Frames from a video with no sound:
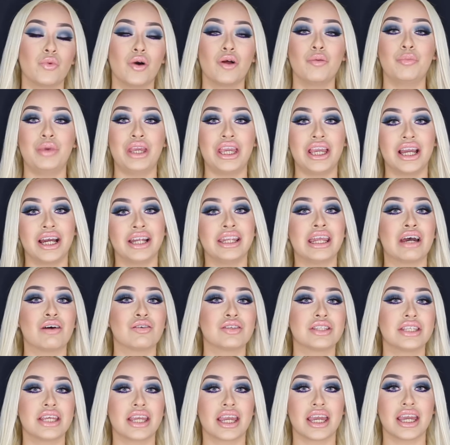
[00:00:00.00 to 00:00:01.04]
will be
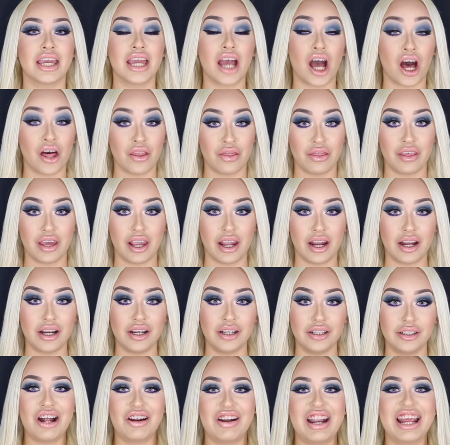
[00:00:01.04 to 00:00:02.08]
announcing it on
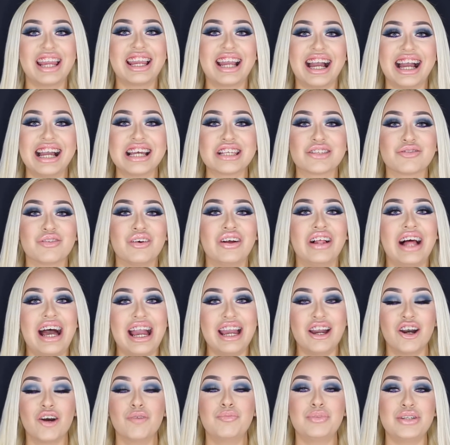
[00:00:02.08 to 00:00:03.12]
there. Alright guys, well
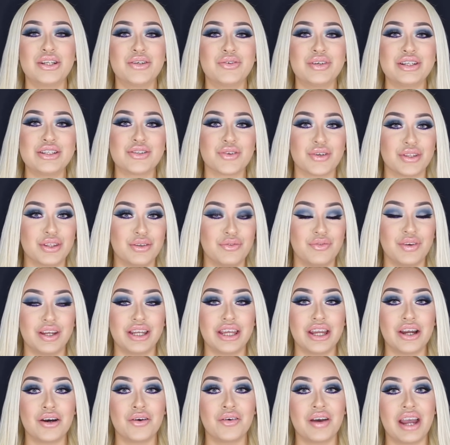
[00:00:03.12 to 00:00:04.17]
I hope you enjoyed the
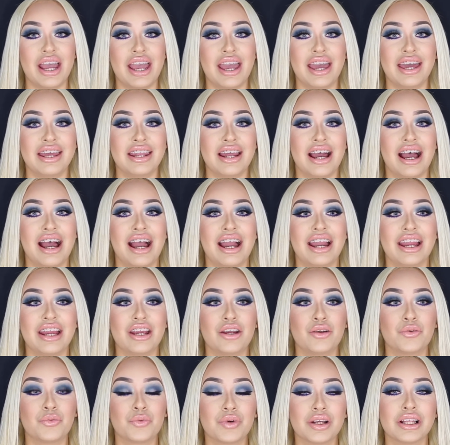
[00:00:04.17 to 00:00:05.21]
video and
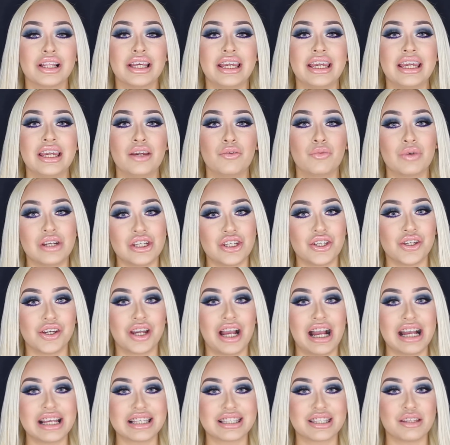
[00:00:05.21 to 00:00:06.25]
I really wish you
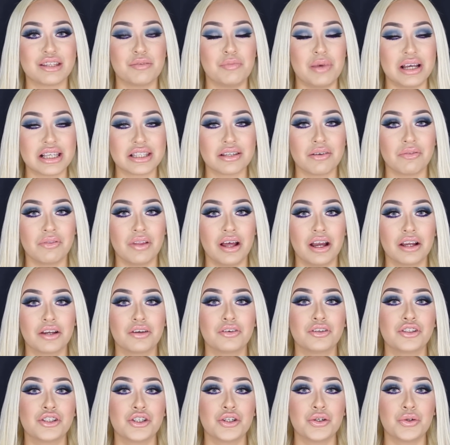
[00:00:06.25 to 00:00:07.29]
guys the best of
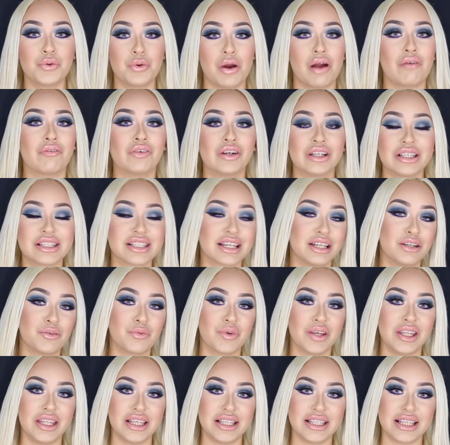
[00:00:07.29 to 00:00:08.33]
luck to whoever is going to
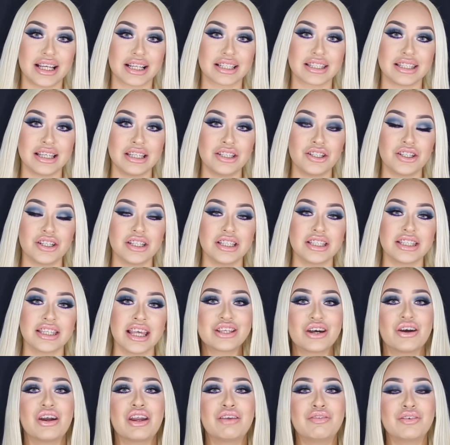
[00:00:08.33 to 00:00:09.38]
win these extensions.
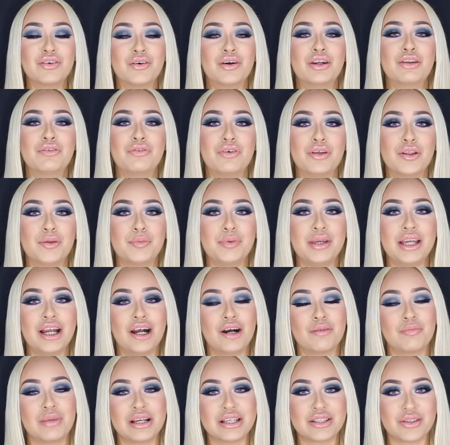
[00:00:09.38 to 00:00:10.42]
So if you want to follow me
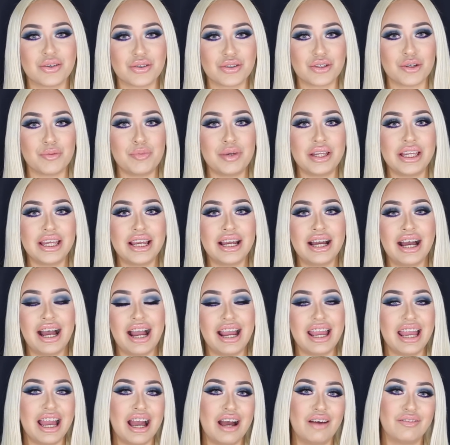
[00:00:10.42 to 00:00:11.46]
on my social media,
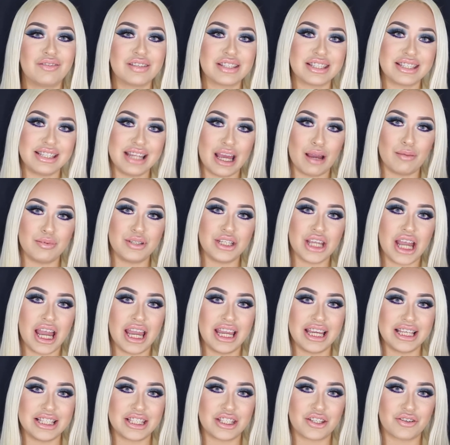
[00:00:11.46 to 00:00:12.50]
I have
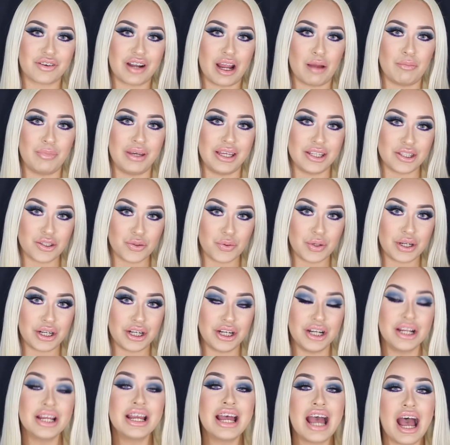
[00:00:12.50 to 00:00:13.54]
Snapchat, Instagram, and
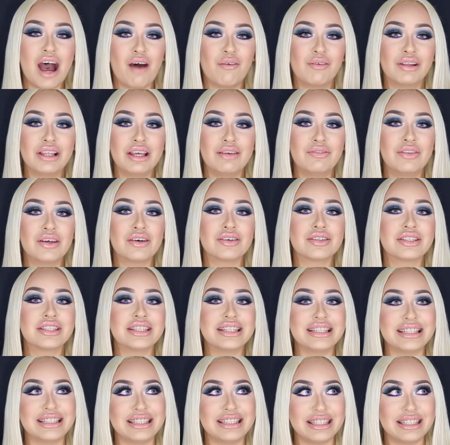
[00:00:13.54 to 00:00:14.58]
Twitter. I will leave those
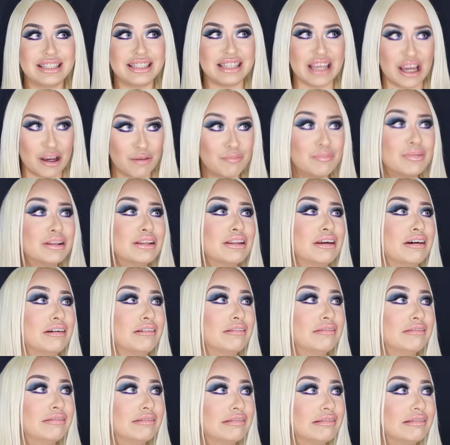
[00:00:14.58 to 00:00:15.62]
down
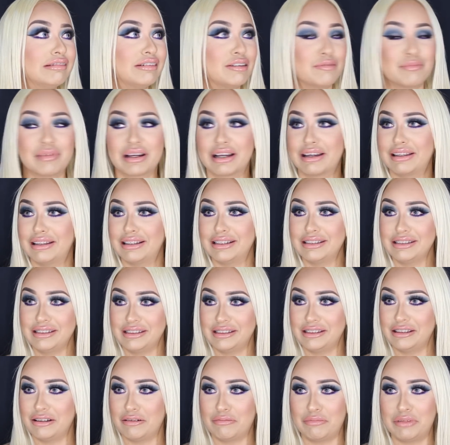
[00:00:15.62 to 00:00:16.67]
below. Oh my god, that's
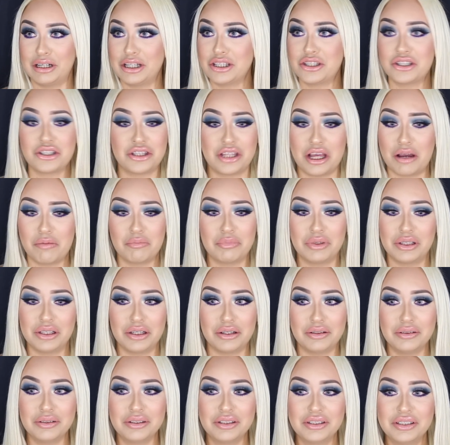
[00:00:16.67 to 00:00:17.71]
so much down
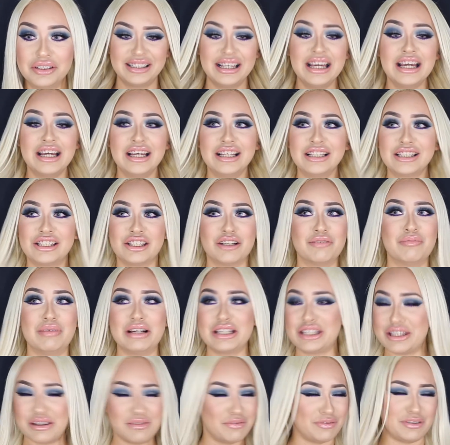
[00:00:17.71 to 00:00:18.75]
below. Too
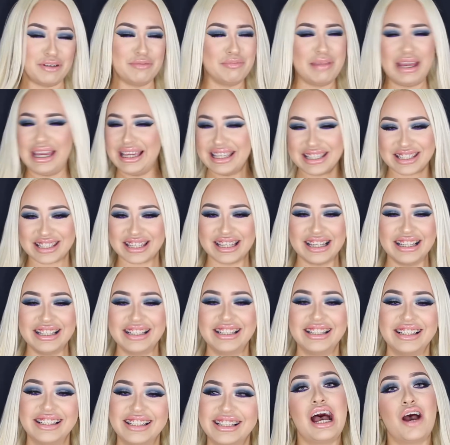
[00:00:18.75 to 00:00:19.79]
much
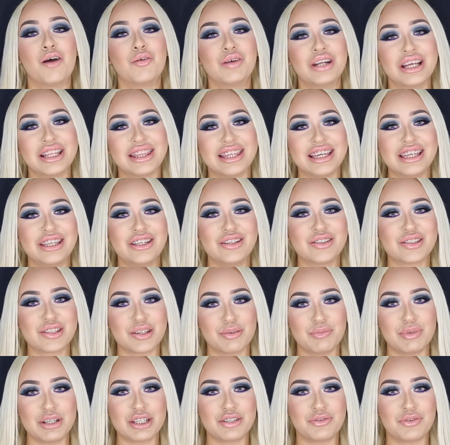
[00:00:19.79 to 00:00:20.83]
information. I want to thank you
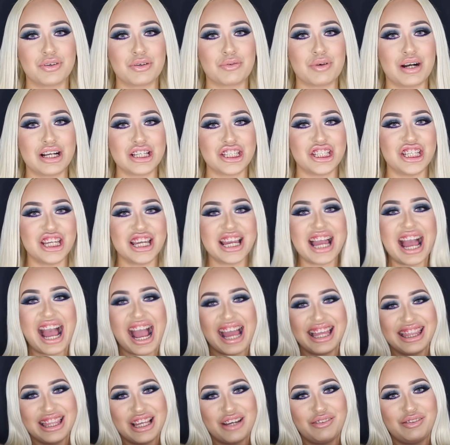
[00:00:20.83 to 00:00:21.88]
so much for watching.
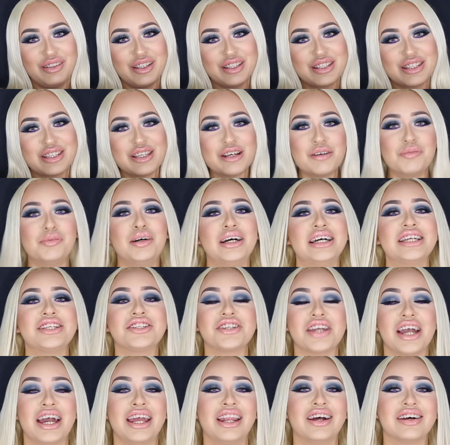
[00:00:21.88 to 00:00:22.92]
I love you so
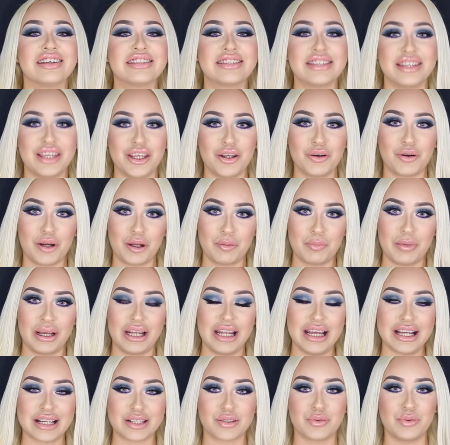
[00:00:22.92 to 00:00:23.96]
much and I'll see you on my
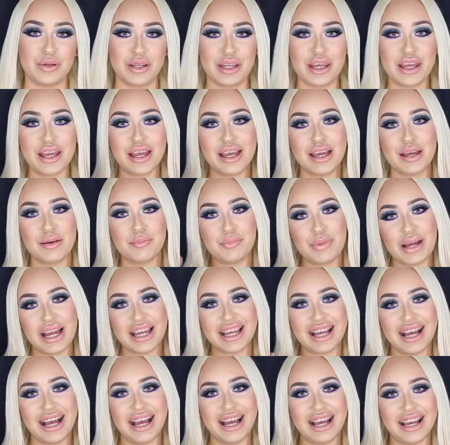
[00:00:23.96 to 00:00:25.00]
next one.
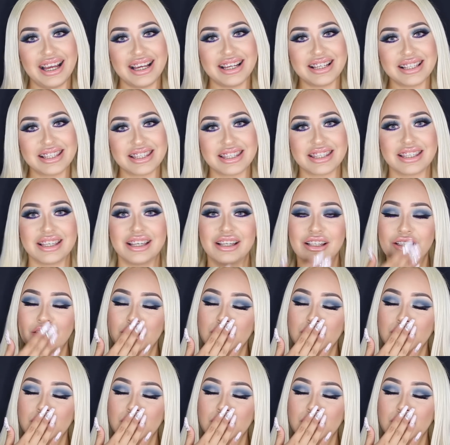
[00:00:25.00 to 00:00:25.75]
Bye guys.